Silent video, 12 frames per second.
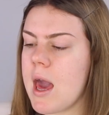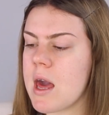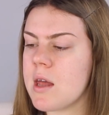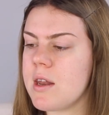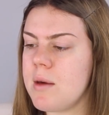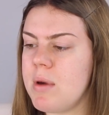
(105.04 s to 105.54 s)

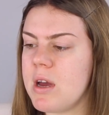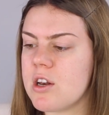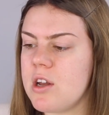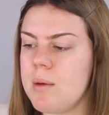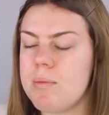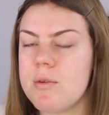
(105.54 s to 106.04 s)
And I
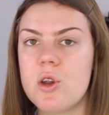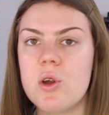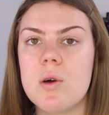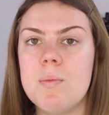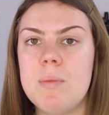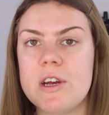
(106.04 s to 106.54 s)
picked up
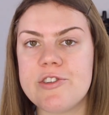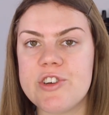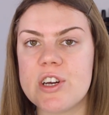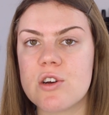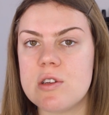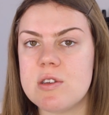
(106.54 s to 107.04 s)
the
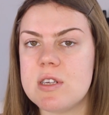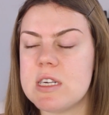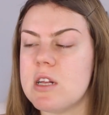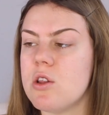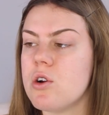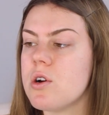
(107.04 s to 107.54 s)
matching
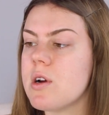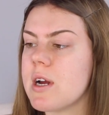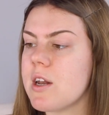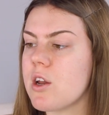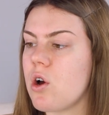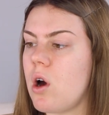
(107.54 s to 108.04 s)
concealer
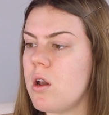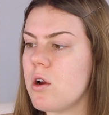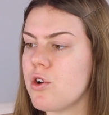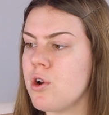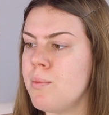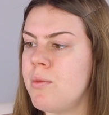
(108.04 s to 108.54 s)
in the
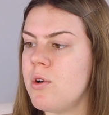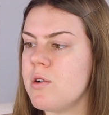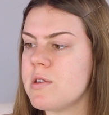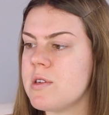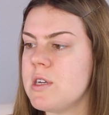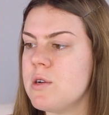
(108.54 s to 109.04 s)
color number
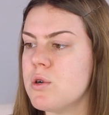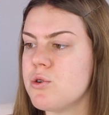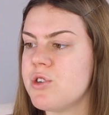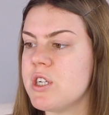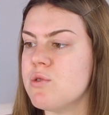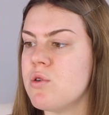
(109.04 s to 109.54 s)

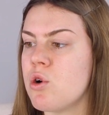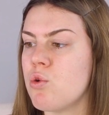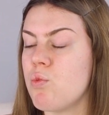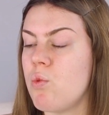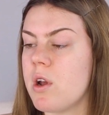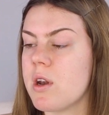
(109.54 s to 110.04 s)

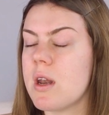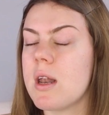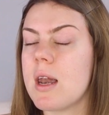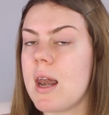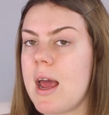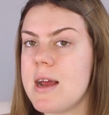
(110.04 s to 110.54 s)

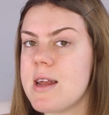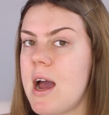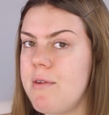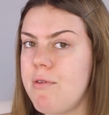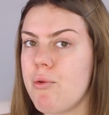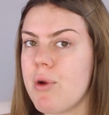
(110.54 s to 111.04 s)
001 Light
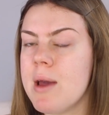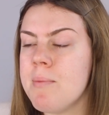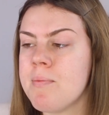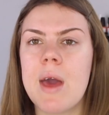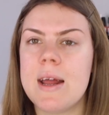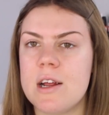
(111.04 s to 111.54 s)
Ivory.
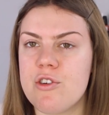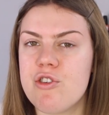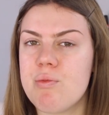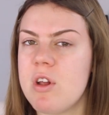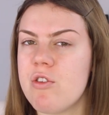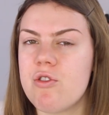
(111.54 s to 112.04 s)
And I
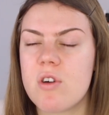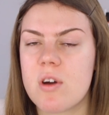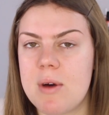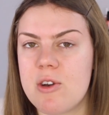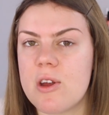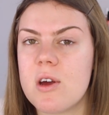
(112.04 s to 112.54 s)
just wanted to talk
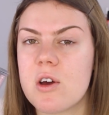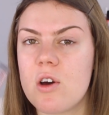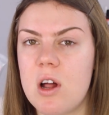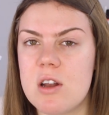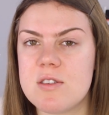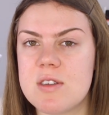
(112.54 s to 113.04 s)
about the
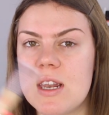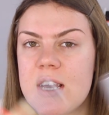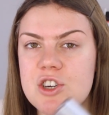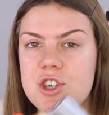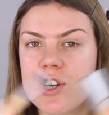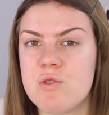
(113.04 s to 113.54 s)
color
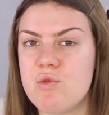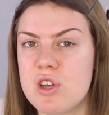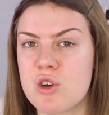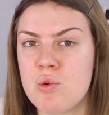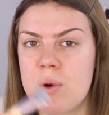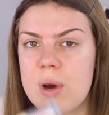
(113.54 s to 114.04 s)
selection
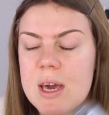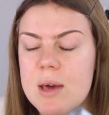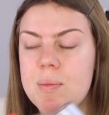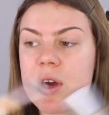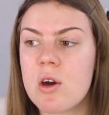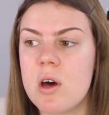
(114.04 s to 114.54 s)
real
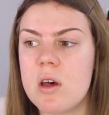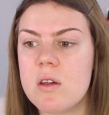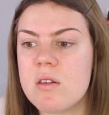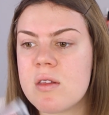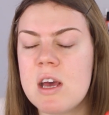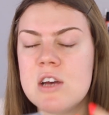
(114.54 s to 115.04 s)
quick
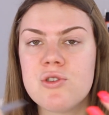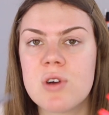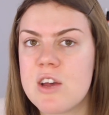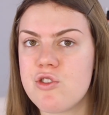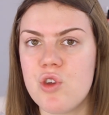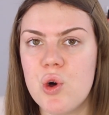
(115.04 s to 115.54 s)
because as you
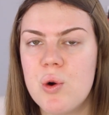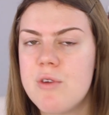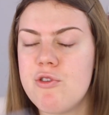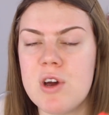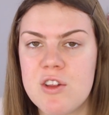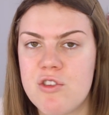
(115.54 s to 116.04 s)
guys know,
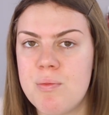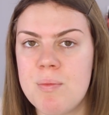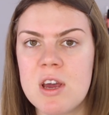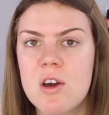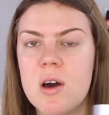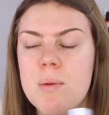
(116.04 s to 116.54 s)
if you're into
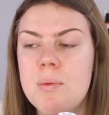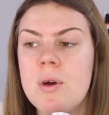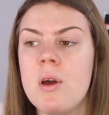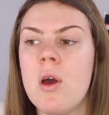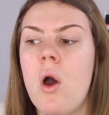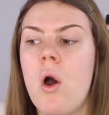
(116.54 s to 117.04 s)
makeup,
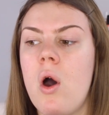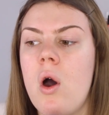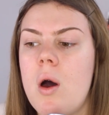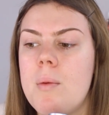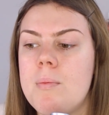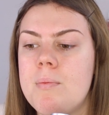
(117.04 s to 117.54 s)

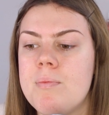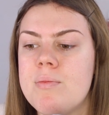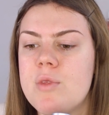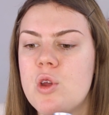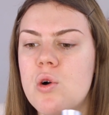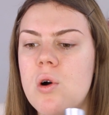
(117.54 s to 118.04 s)
um,
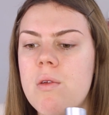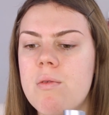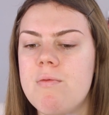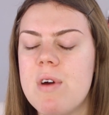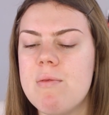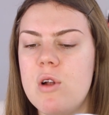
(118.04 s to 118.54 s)
the whole
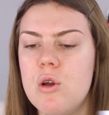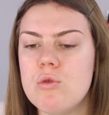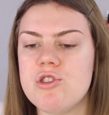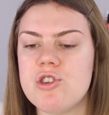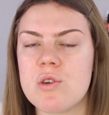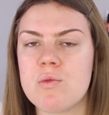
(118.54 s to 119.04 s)

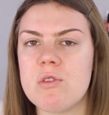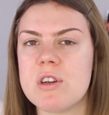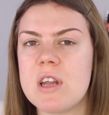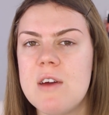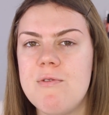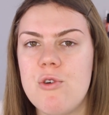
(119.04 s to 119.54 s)
revolution
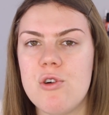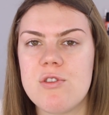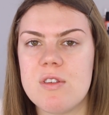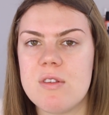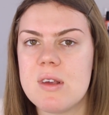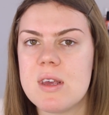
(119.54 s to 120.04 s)
with
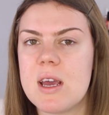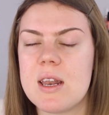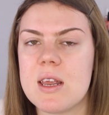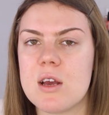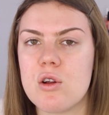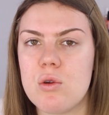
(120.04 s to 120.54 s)
diversity
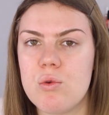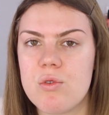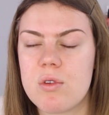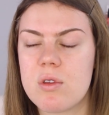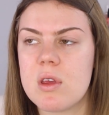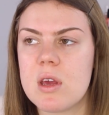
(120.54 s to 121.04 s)
and
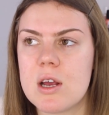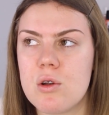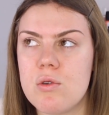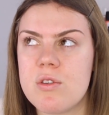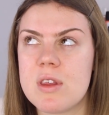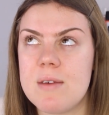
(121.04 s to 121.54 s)
inclus
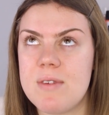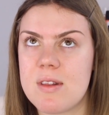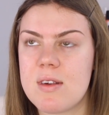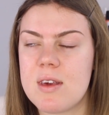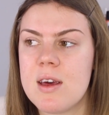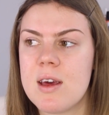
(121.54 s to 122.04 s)

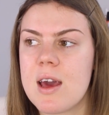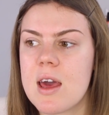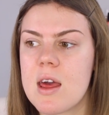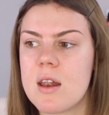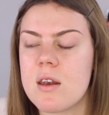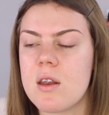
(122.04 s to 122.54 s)
inclusivity
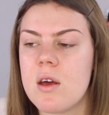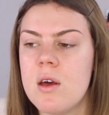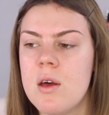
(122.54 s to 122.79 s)
and